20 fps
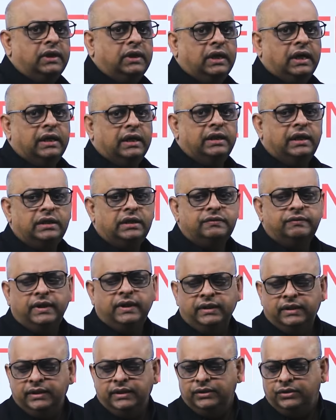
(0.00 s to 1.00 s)
And that's why
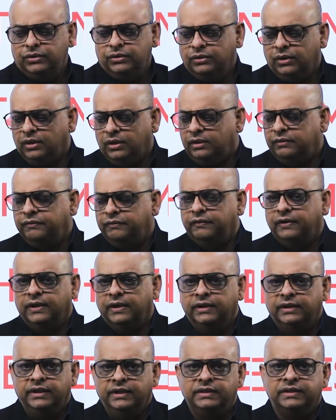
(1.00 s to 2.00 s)
the issue
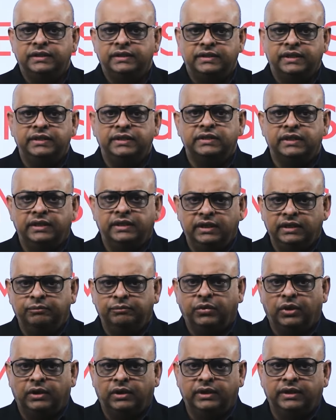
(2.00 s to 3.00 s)
of these 600
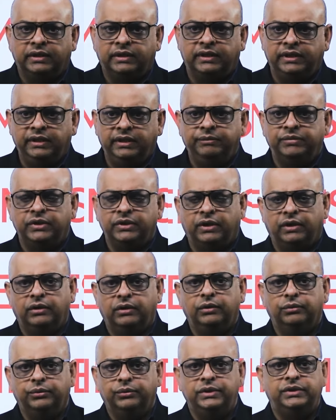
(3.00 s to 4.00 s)
broader themes around
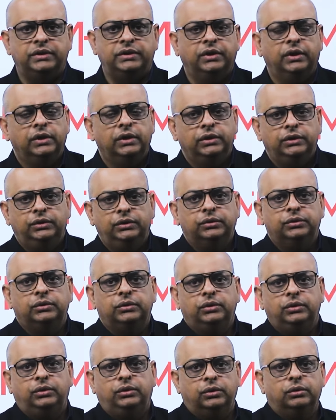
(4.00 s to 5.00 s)
which you
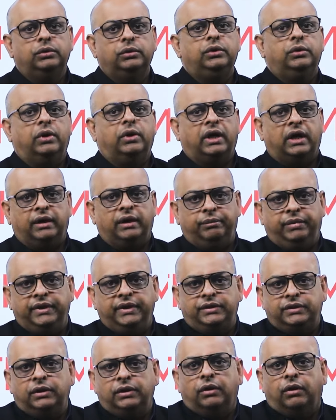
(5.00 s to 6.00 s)
do your
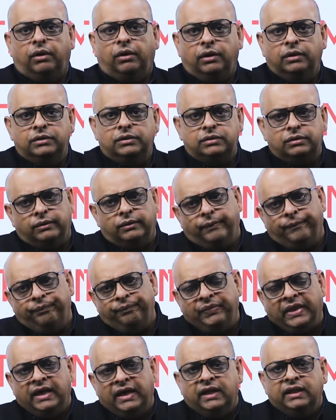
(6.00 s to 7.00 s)
updation also,
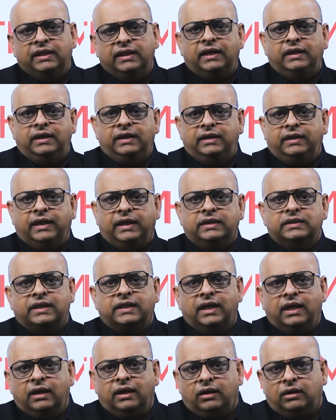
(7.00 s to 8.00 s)
then it takes
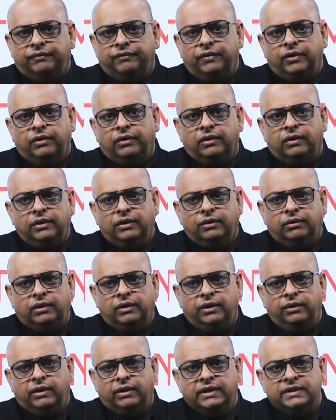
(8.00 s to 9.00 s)
care of your
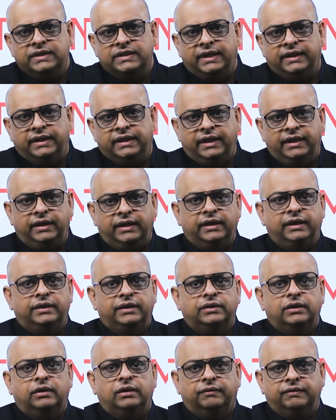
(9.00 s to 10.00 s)
you can say, the
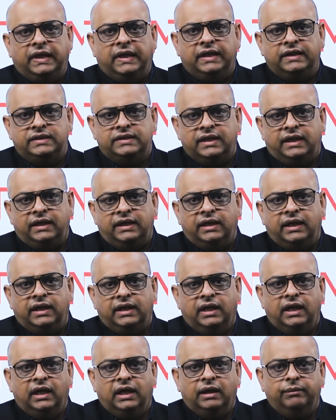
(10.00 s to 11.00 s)
integration of the static and
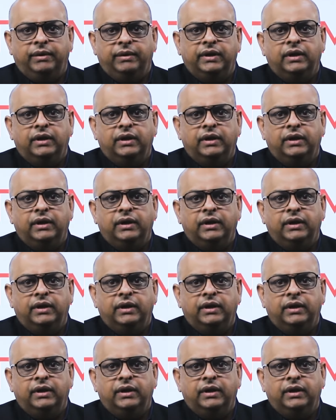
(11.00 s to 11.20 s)
dynamic